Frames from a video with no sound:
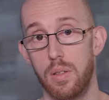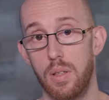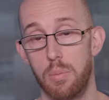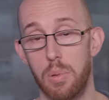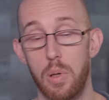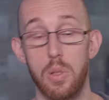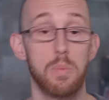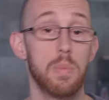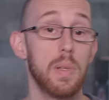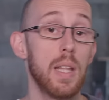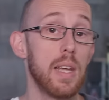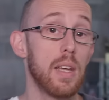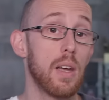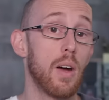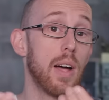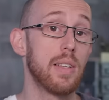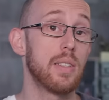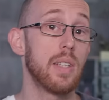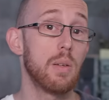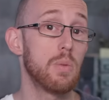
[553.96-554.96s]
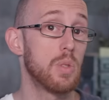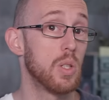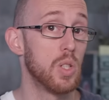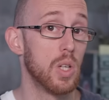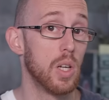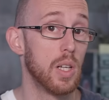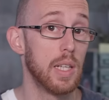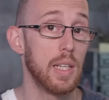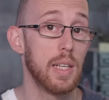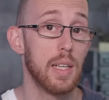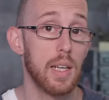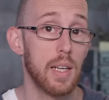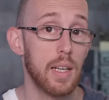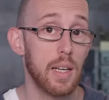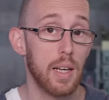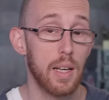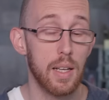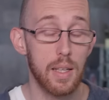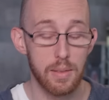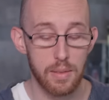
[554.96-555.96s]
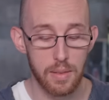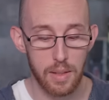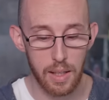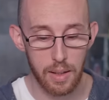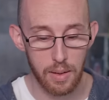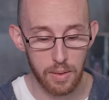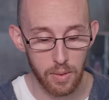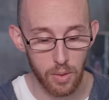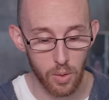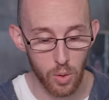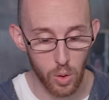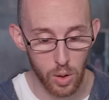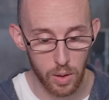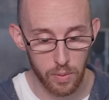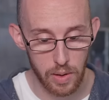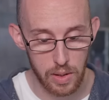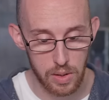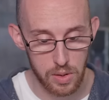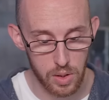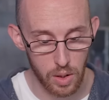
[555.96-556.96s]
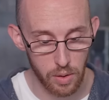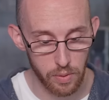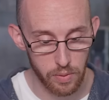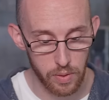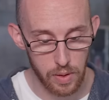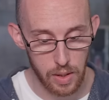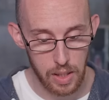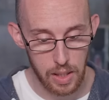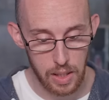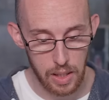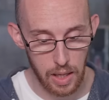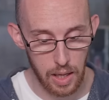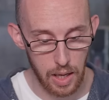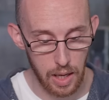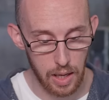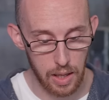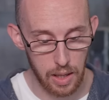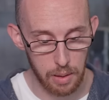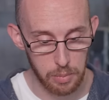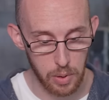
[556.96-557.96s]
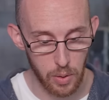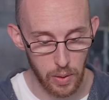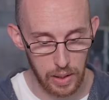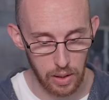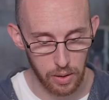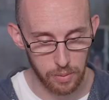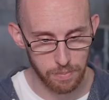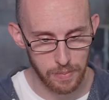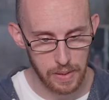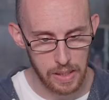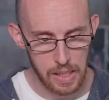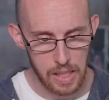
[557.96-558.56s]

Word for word: approach. But there you go. I said it was a journey, uh, like all of this stuff uh, I'm going on.